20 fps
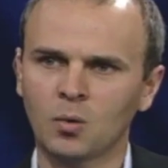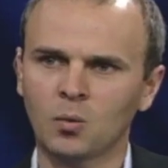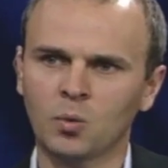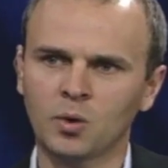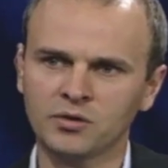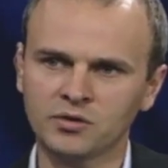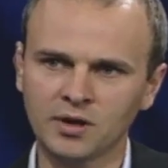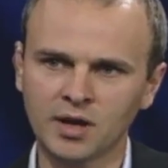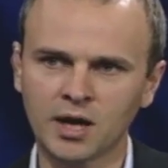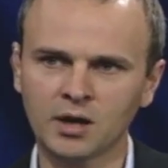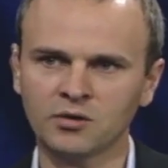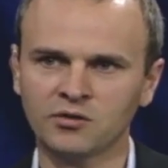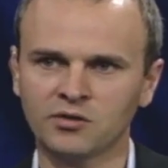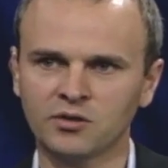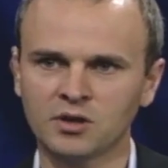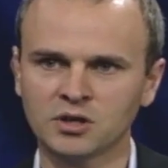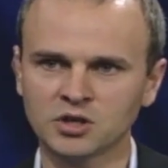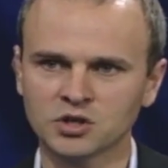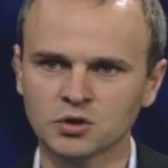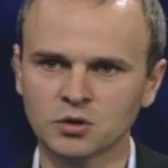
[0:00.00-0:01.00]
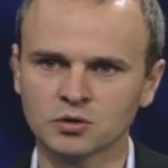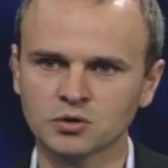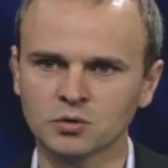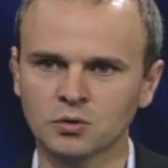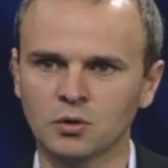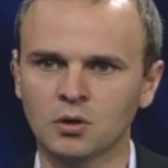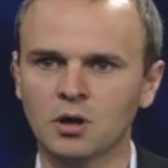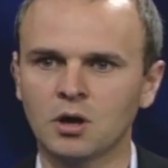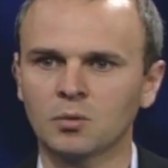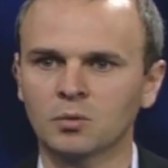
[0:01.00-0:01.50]
What? How does the
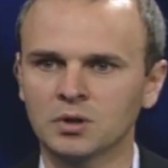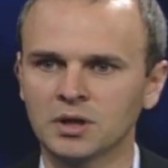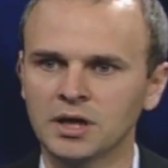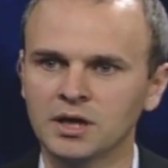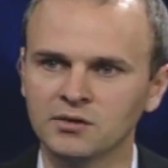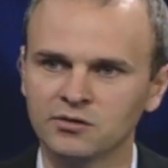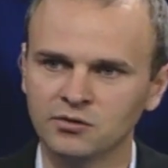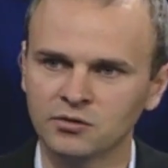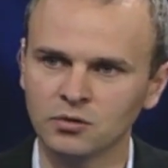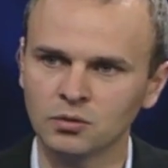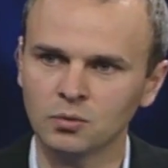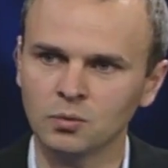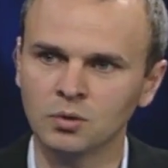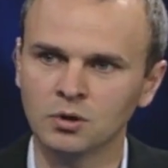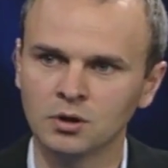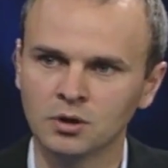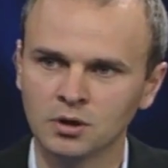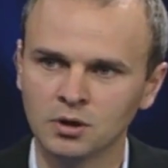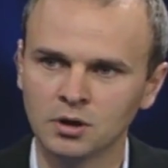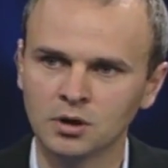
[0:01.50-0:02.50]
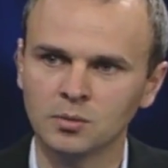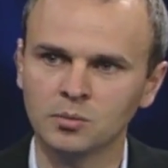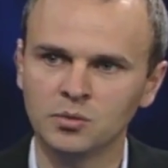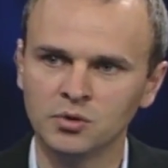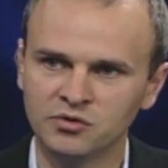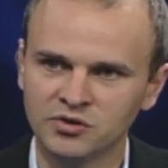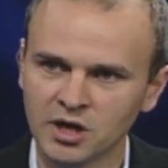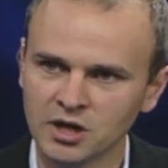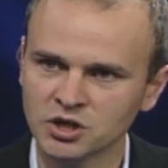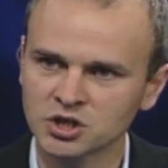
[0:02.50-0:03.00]
Constructal Law relate to?
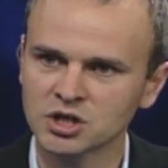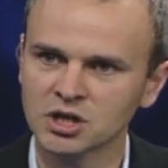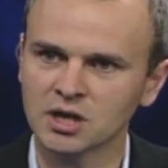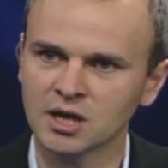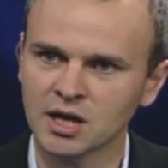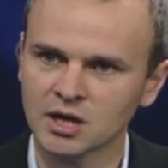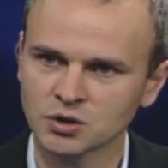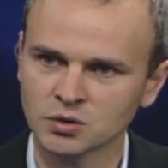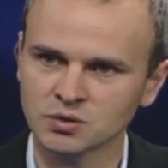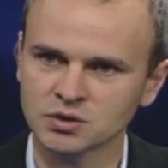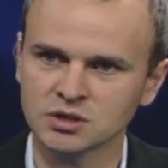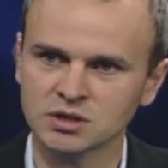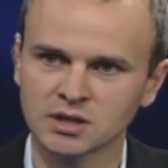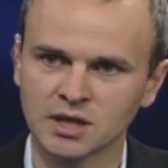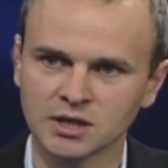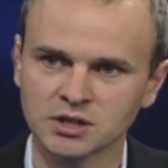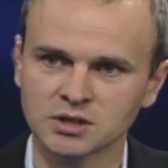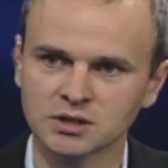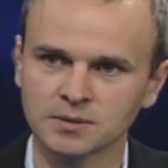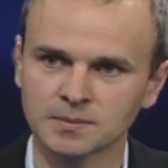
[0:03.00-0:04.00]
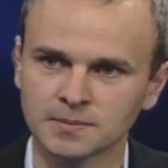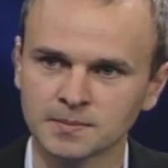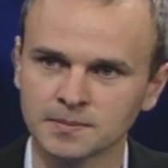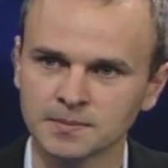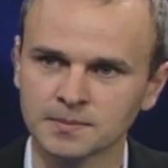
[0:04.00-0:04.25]
Look, mutation, uh, natural selection. The,